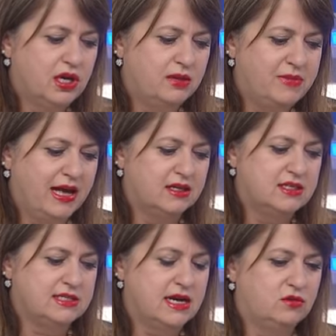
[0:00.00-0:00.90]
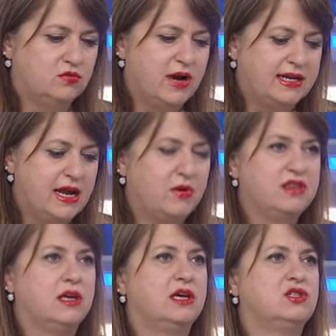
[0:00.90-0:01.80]
it balances out. right now, I
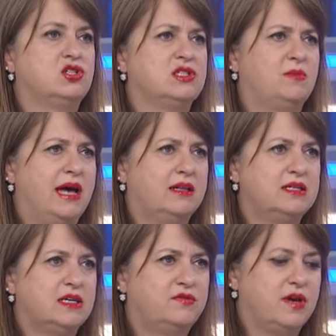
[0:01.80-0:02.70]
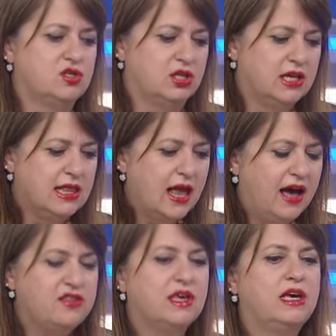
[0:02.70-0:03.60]
think it's just a balancing function.
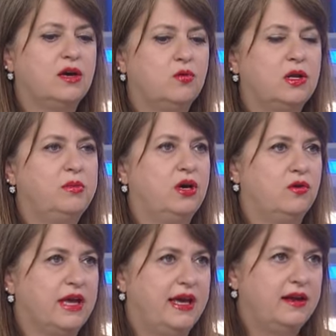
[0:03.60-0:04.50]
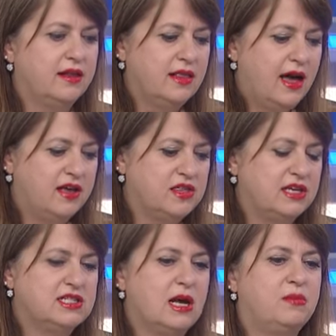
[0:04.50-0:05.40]
I think it will be okay. I
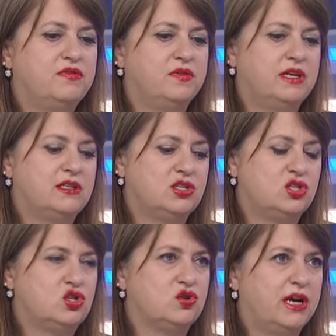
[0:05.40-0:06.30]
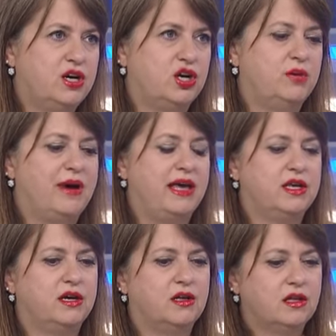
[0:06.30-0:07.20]
think some of it is triggered by
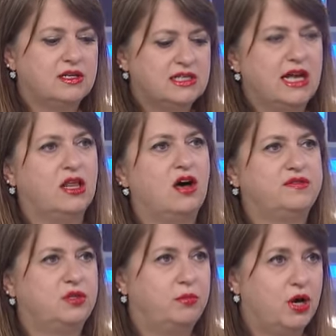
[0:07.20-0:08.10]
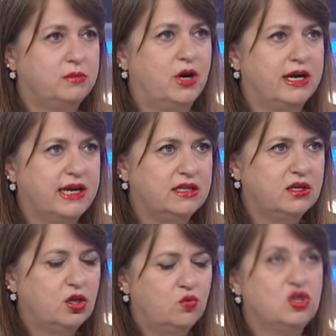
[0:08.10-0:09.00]
the sell-off in the bond market,
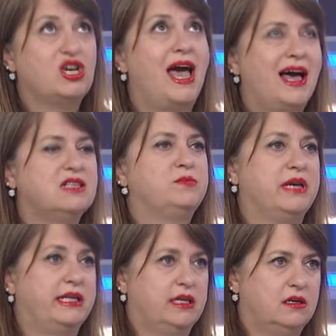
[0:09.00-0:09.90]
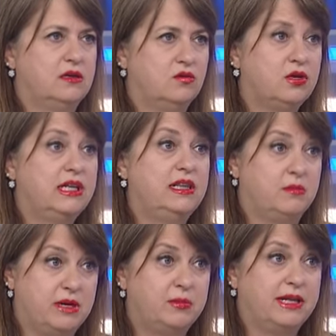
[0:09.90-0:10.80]
which has been really the
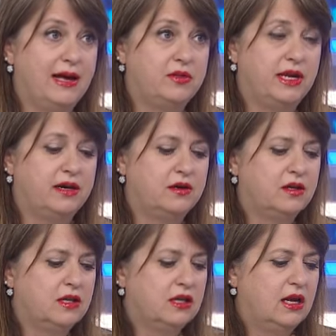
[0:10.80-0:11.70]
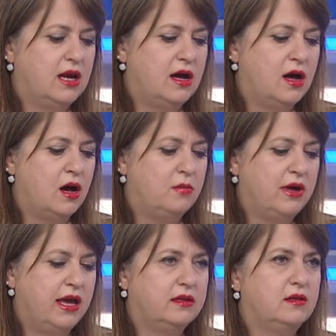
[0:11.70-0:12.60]
bubble out there. Um, what
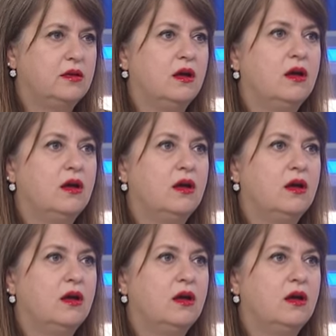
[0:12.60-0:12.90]
do you and, mean by